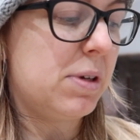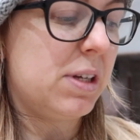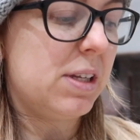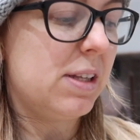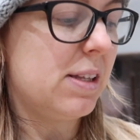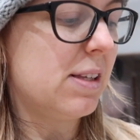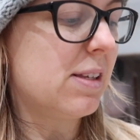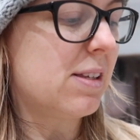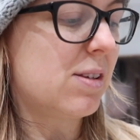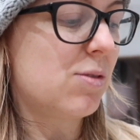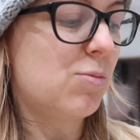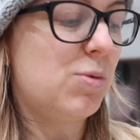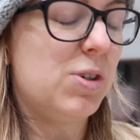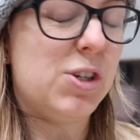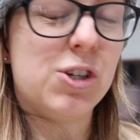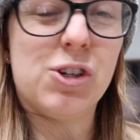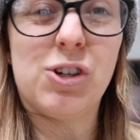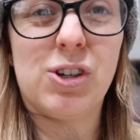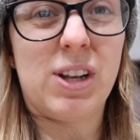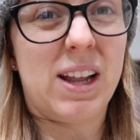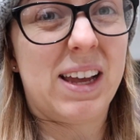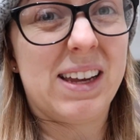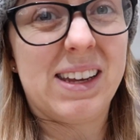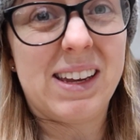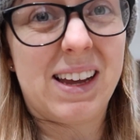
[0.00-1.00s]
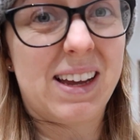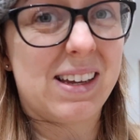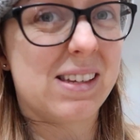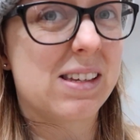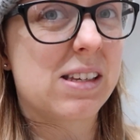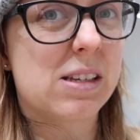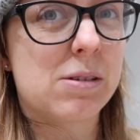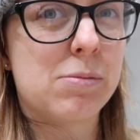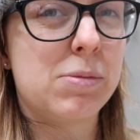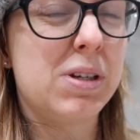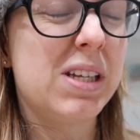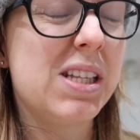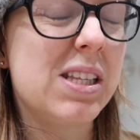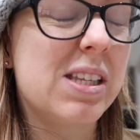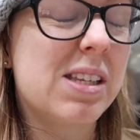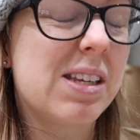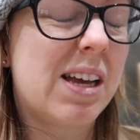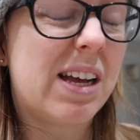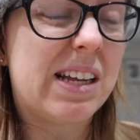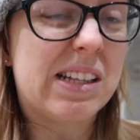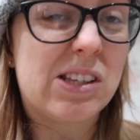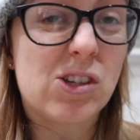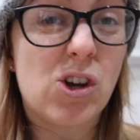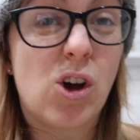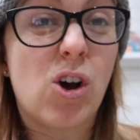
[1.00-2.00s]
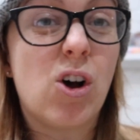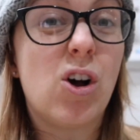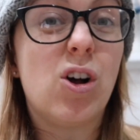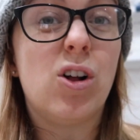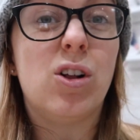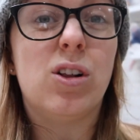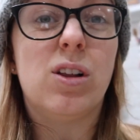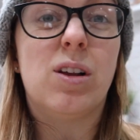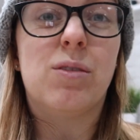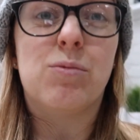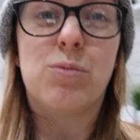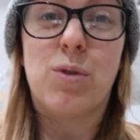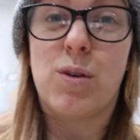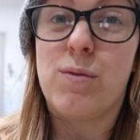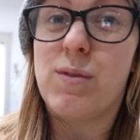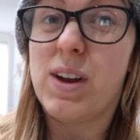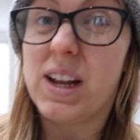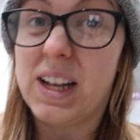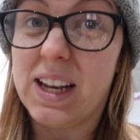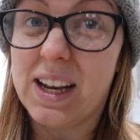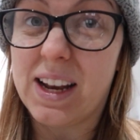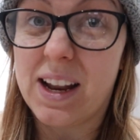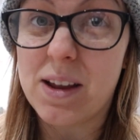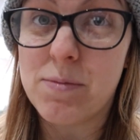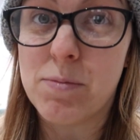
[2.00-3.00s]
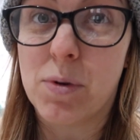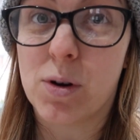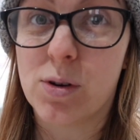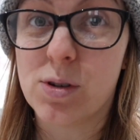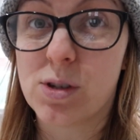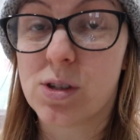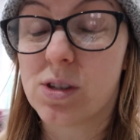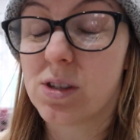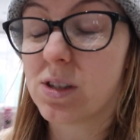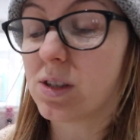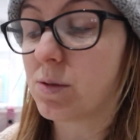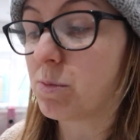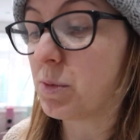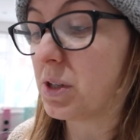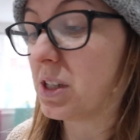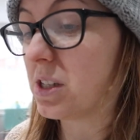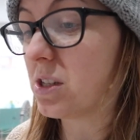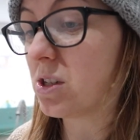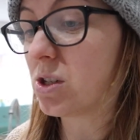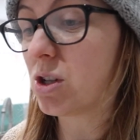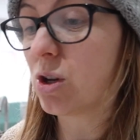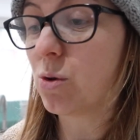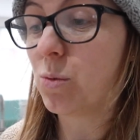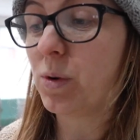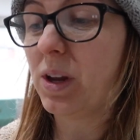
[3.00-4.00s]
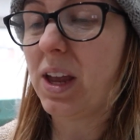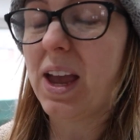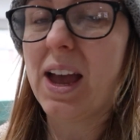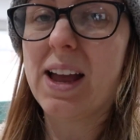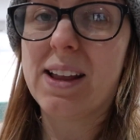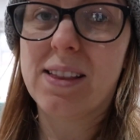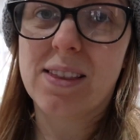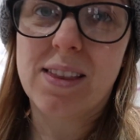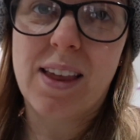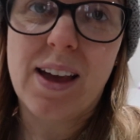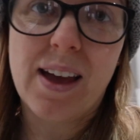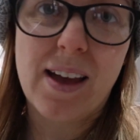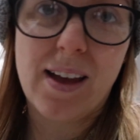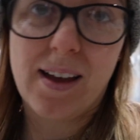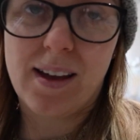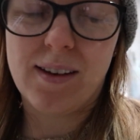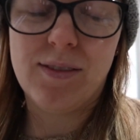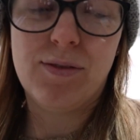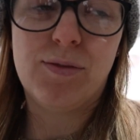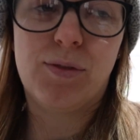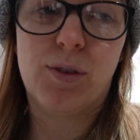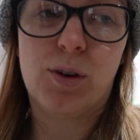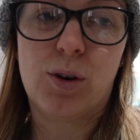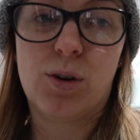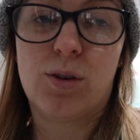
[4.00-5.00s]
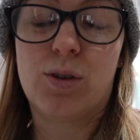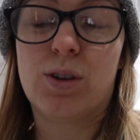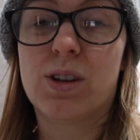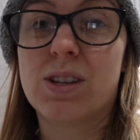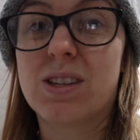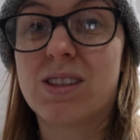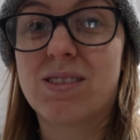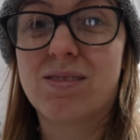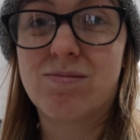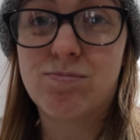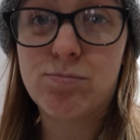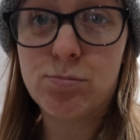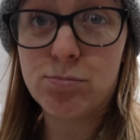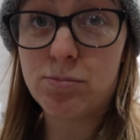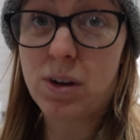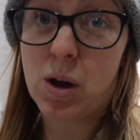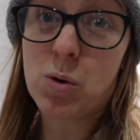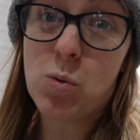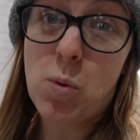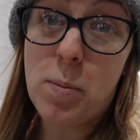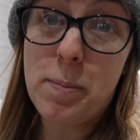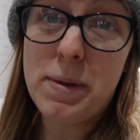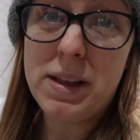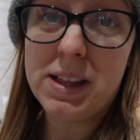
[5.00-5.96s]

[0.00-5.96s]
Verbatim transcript: mince. We don't like Asda mince at all. And we really like Morrison's mince. So we head there for our